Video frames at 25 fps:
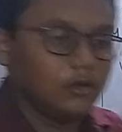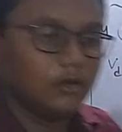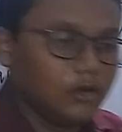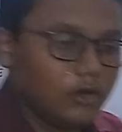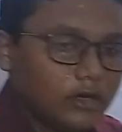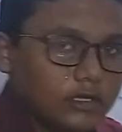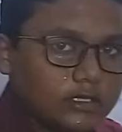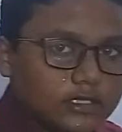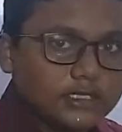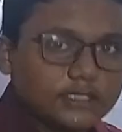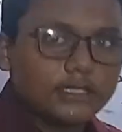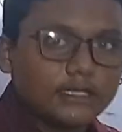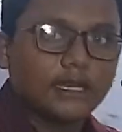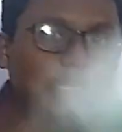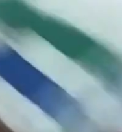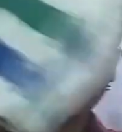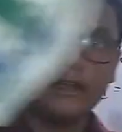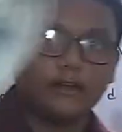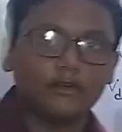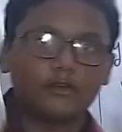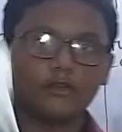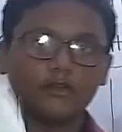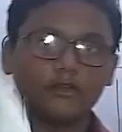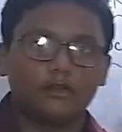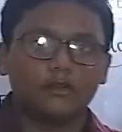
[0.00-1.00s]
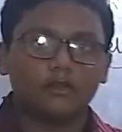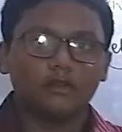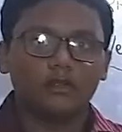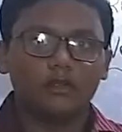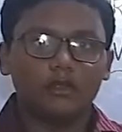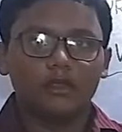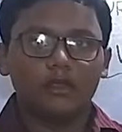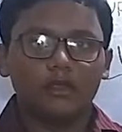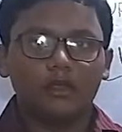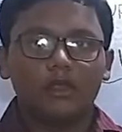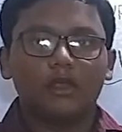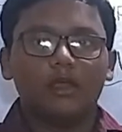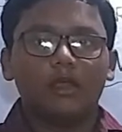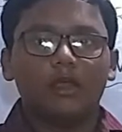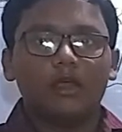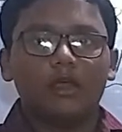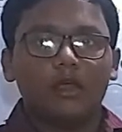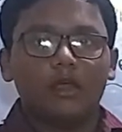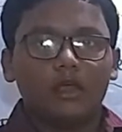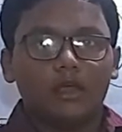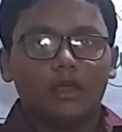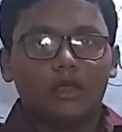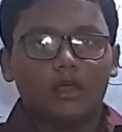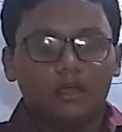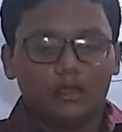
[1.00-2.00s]
Or this is an electron.
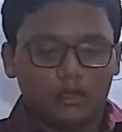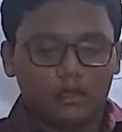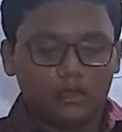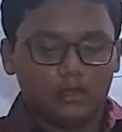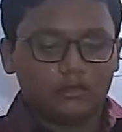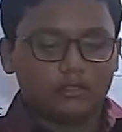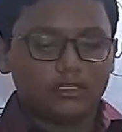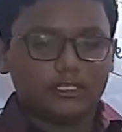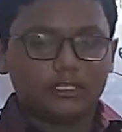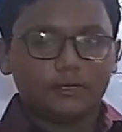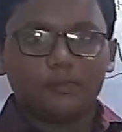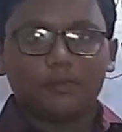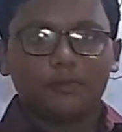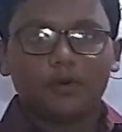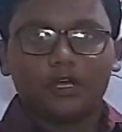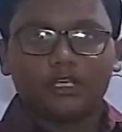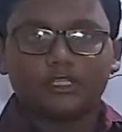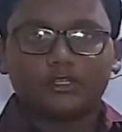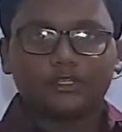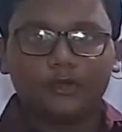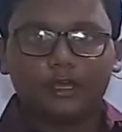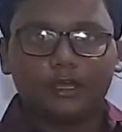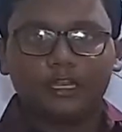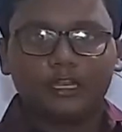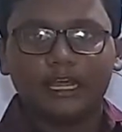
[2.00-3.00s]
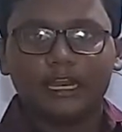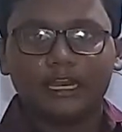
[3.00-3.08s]
This is a positive ion,